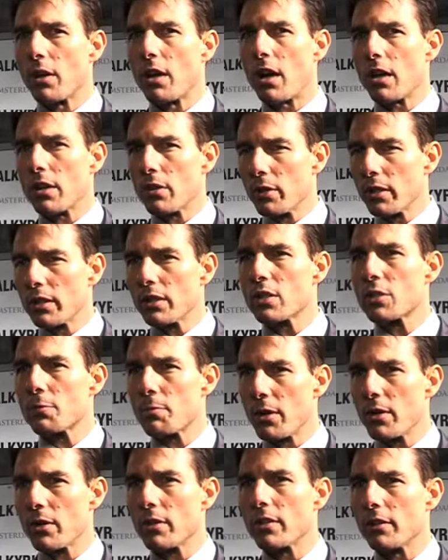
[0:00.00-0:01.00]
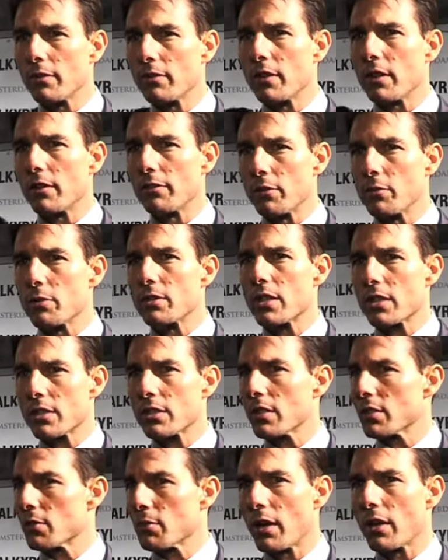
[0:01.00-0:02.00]
honoring the spirit of, of the
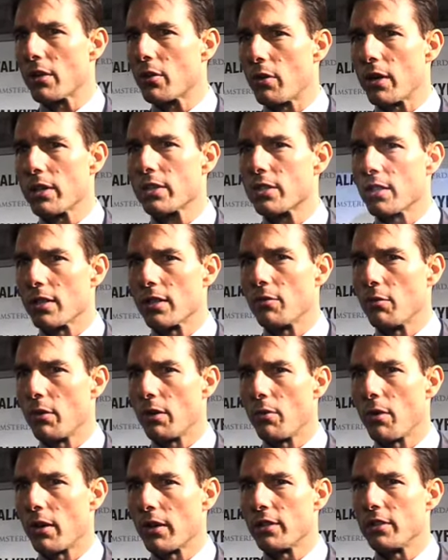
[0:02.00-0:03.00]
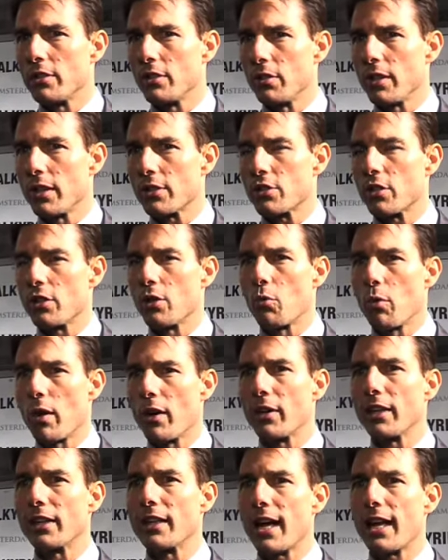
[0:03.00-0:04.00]
resistance without question. We wanted to do that. So you're
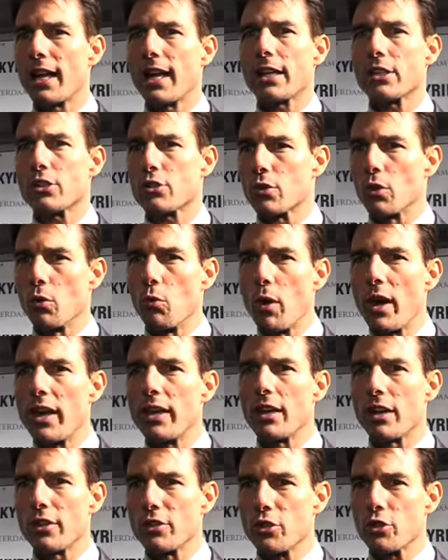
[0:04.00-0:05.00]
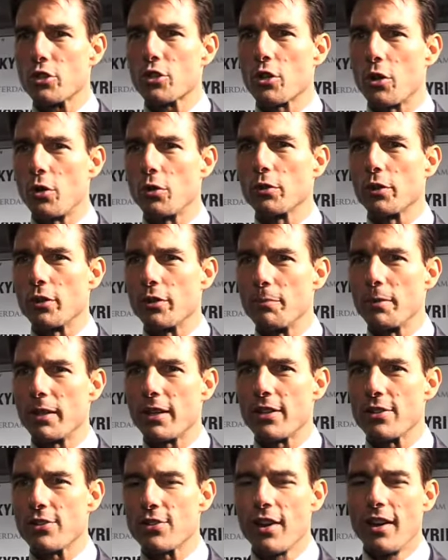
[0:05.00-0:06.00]
wearing that extra weight on your shoulder
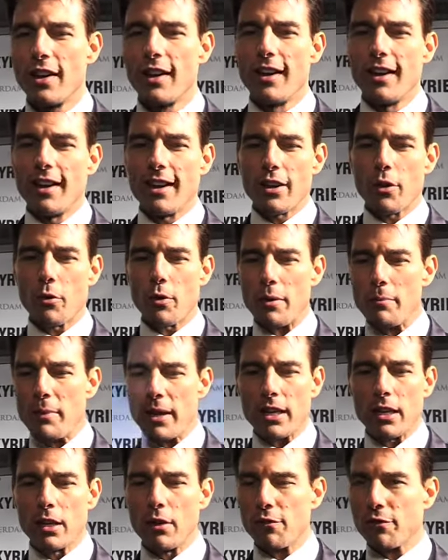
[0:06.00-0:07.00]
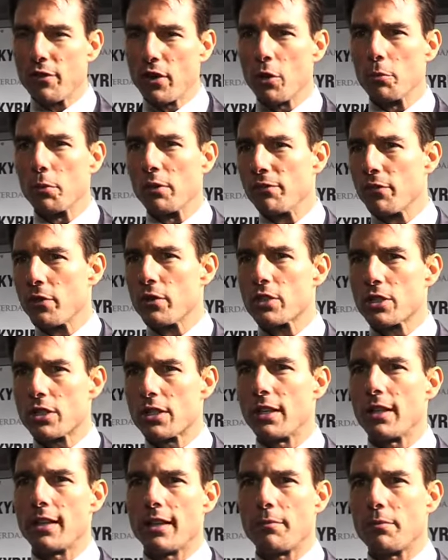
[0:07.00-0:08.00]
because, you know, when I'm making a film, the first
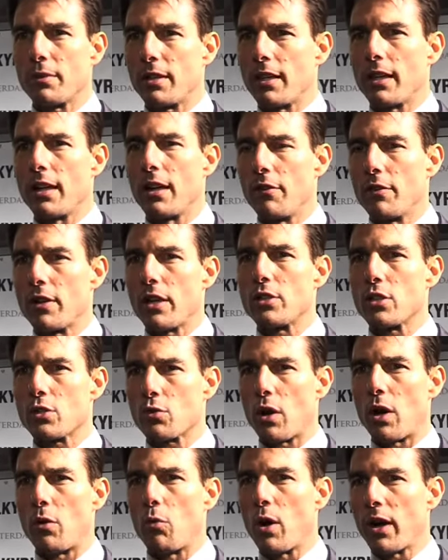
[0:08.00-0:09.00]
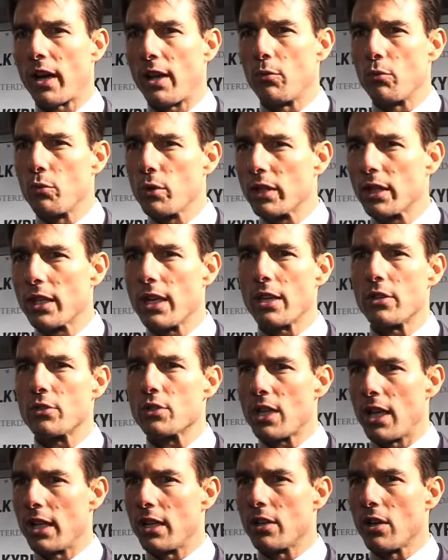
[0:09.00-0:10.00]
thing I'm thinking of, I just I want to really
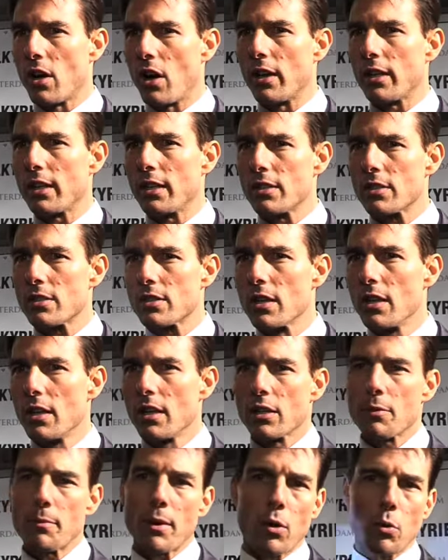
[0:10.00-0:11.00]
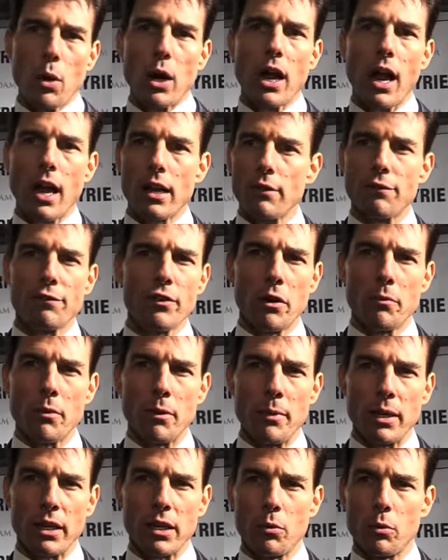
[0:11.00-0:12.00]
entertain an audience, no matter what kind of film I'm
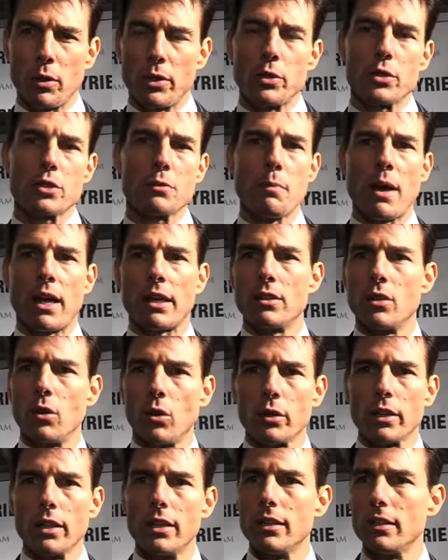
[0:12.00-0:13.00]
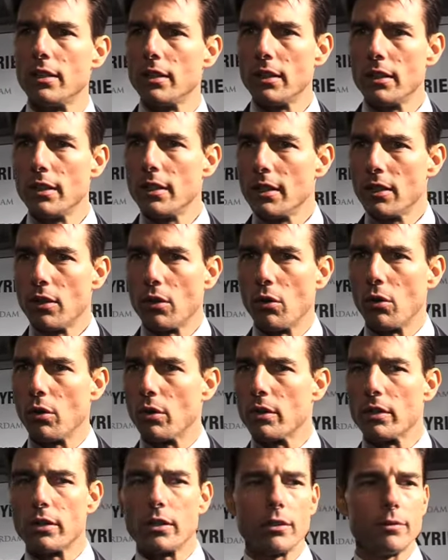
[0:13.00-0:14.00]
making, whether it's Magnolia
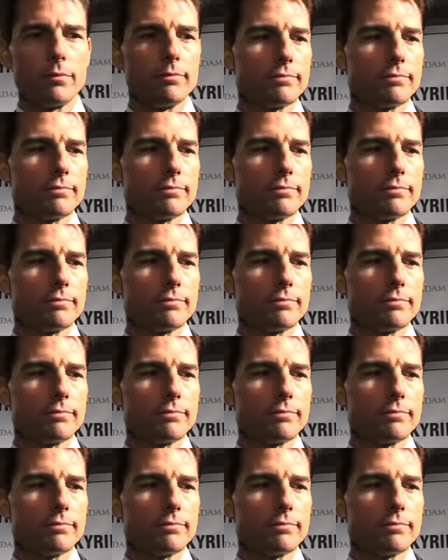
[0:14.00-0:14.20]
or,